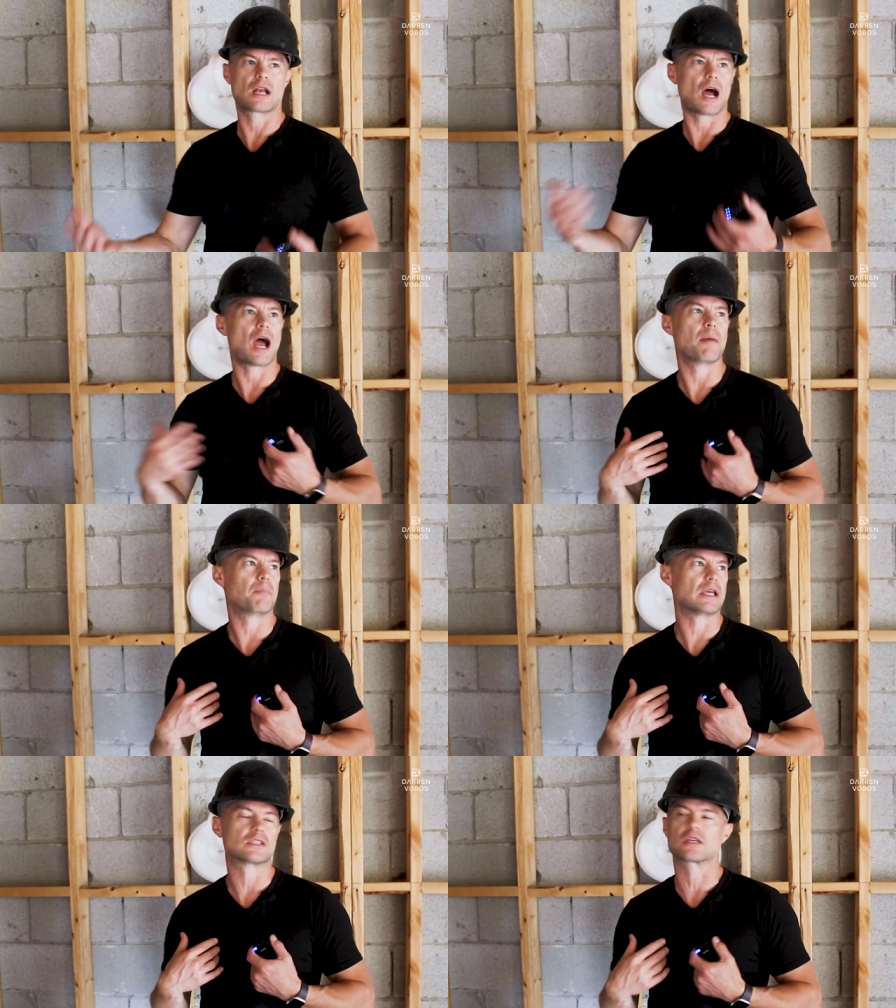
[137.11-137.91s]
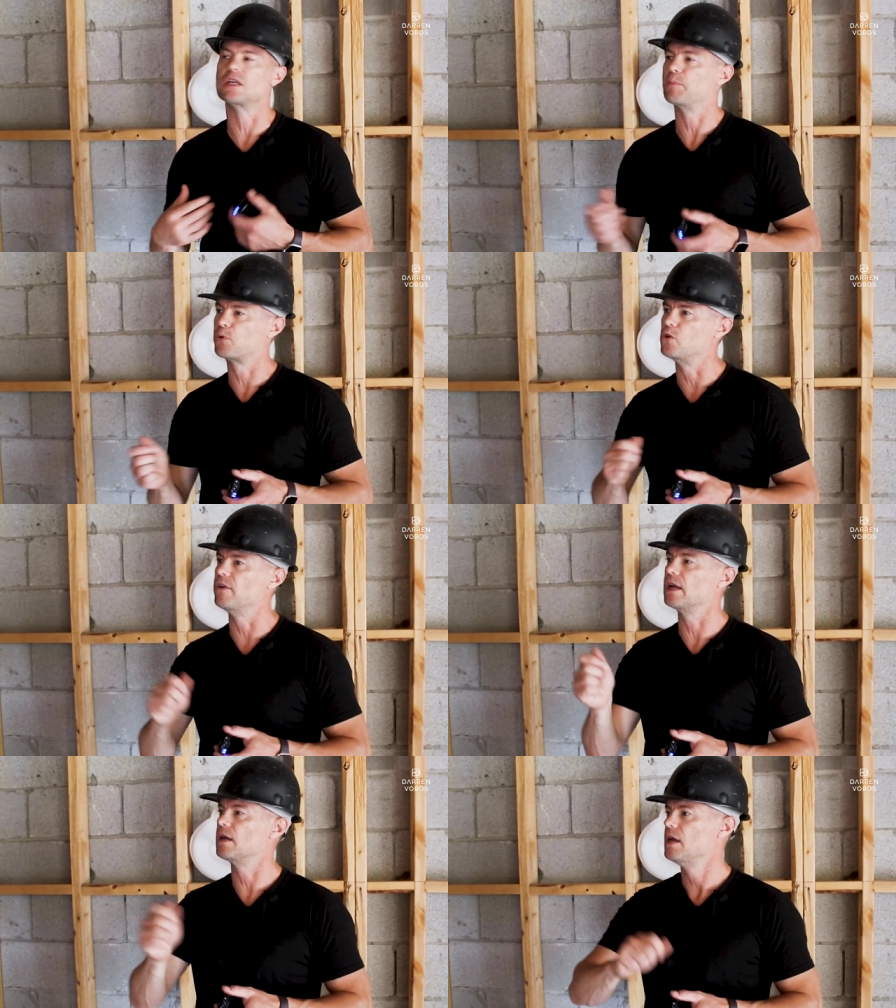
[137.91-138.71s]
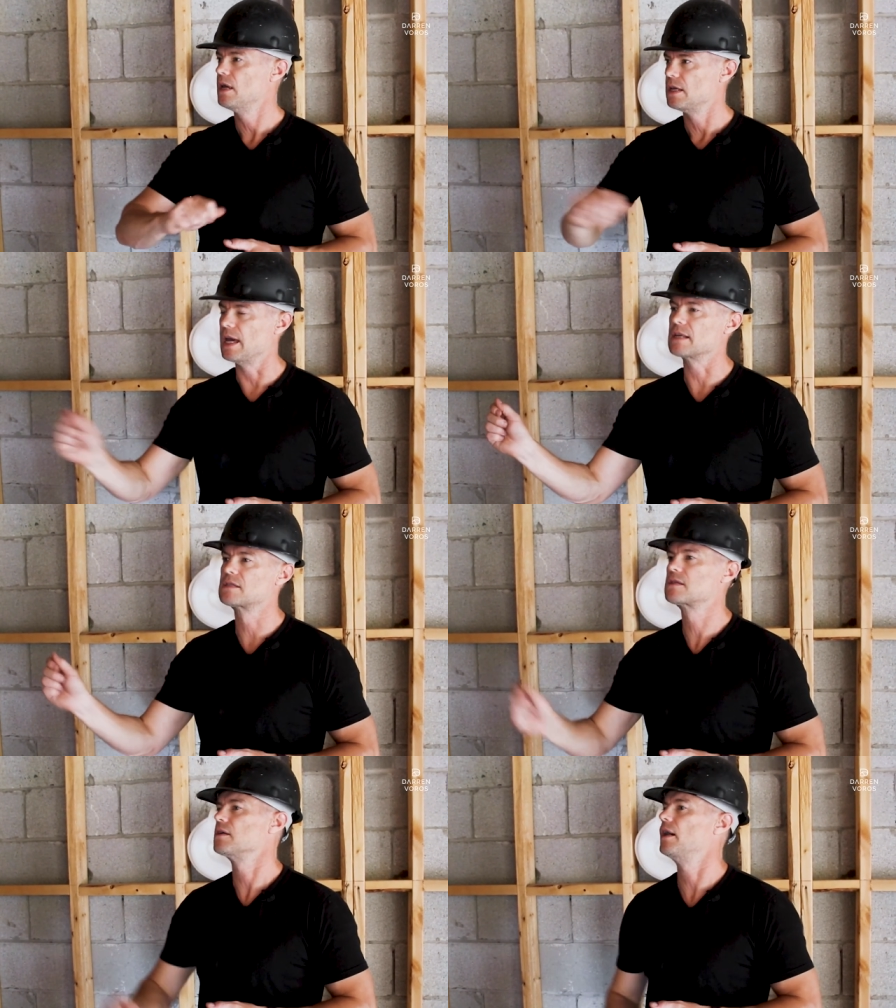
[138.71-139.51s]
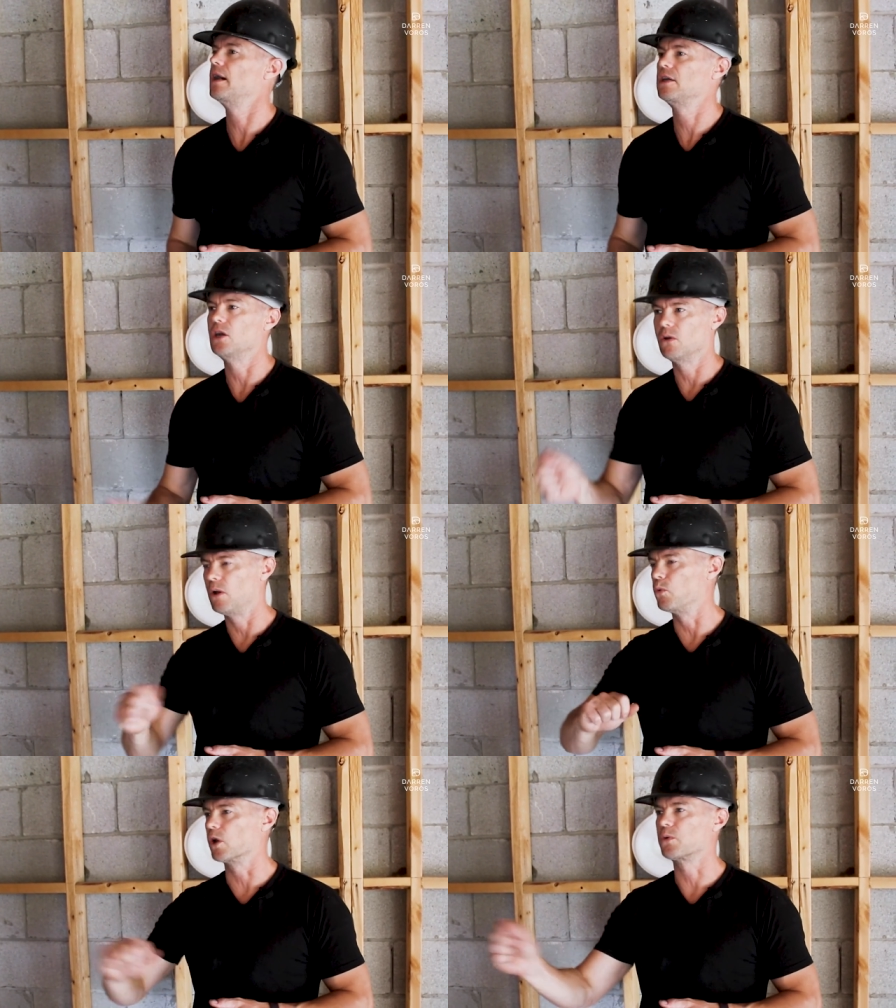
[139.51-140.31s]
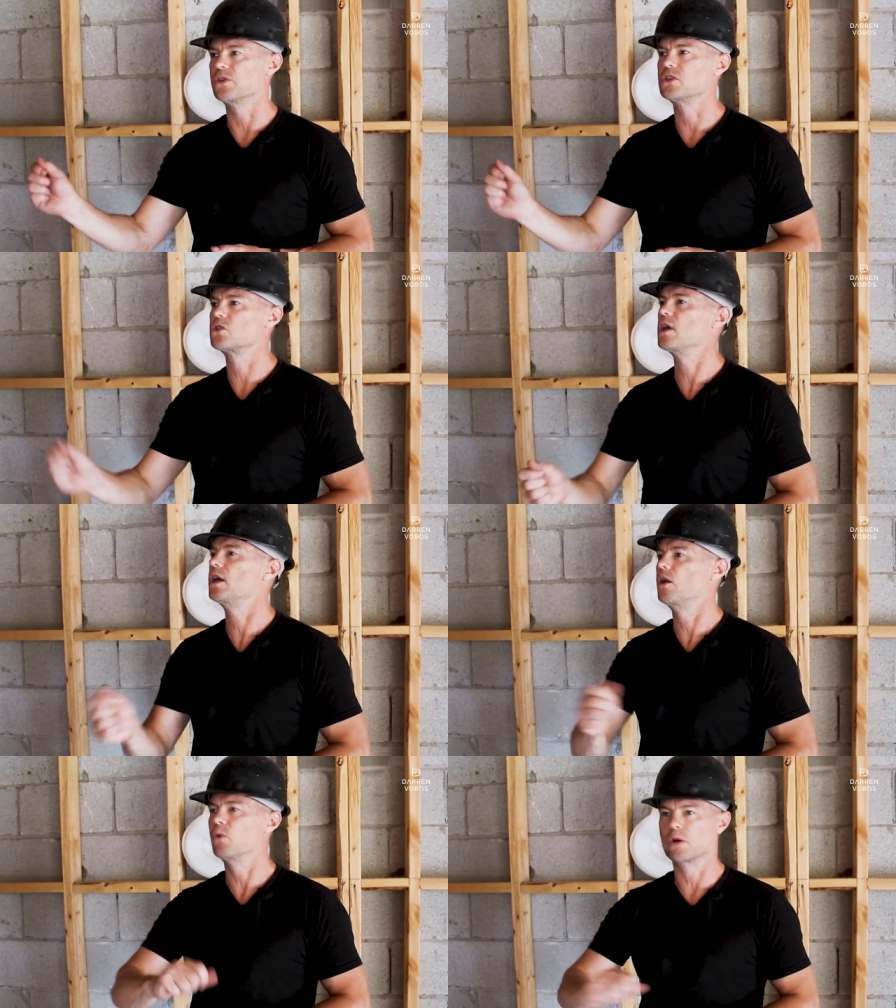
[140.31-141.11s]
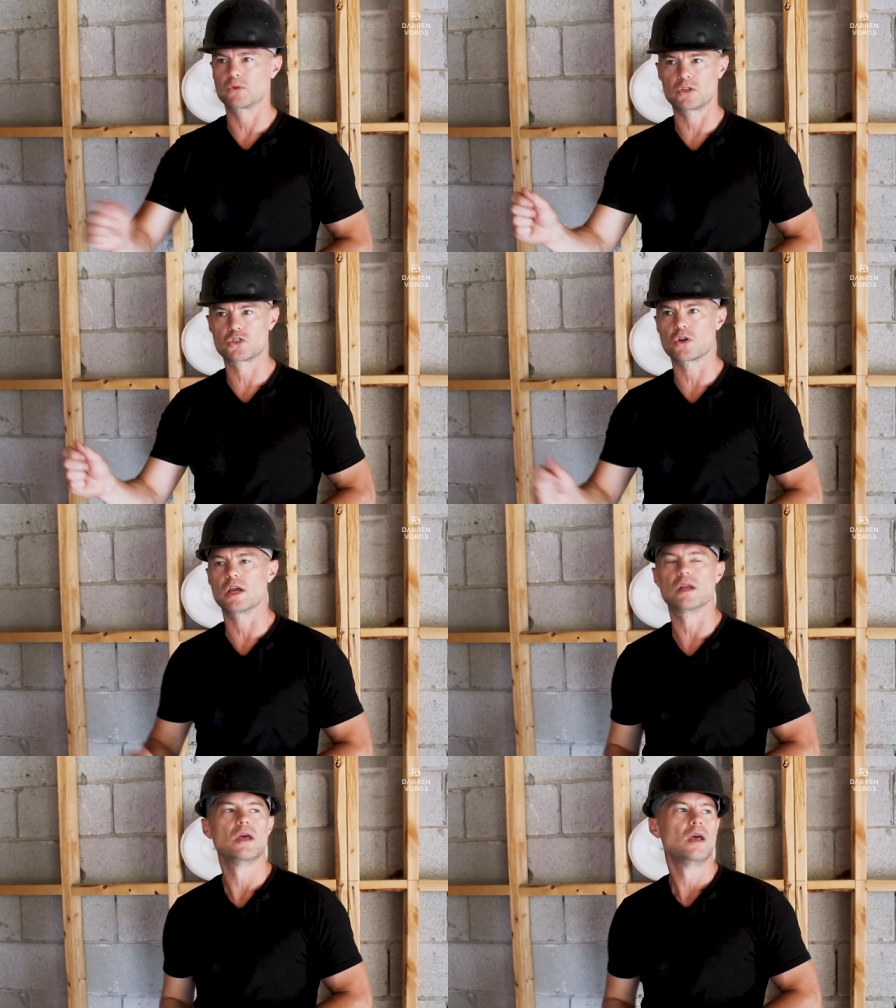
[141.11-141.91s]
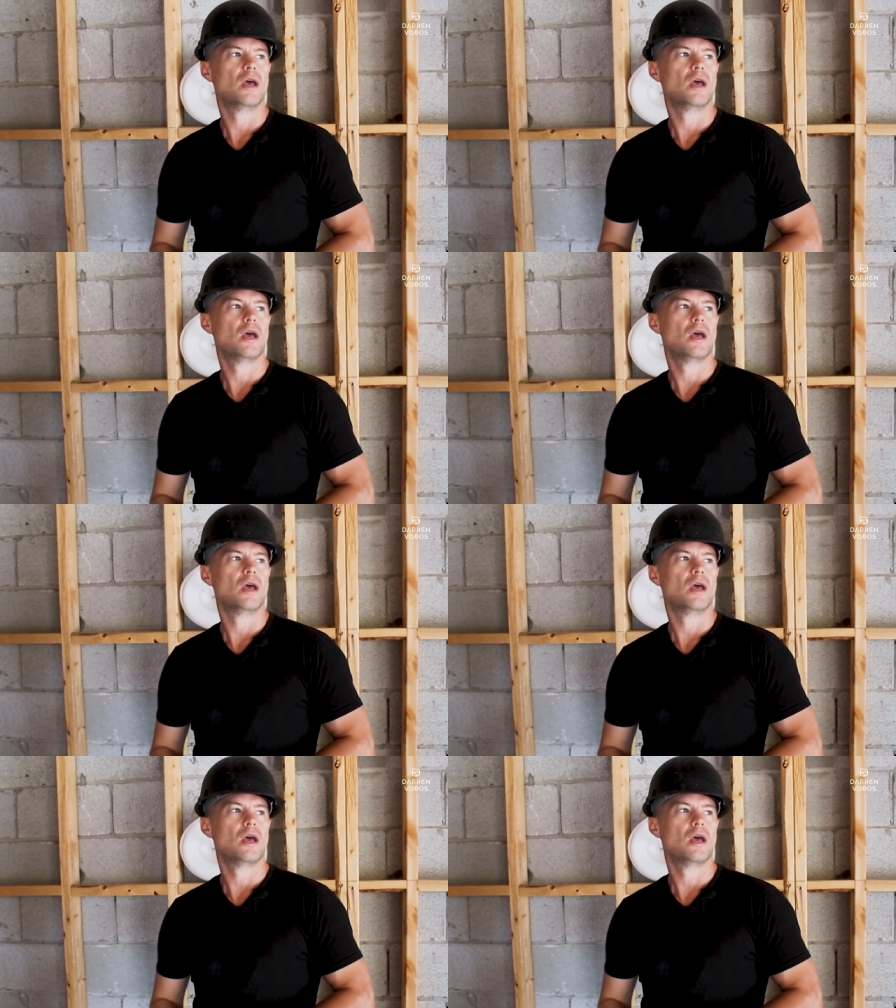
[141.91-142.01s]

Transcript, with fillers: And I'm basically approving, yes, uh, you know, I'll work with this trade, I'll work with this trade.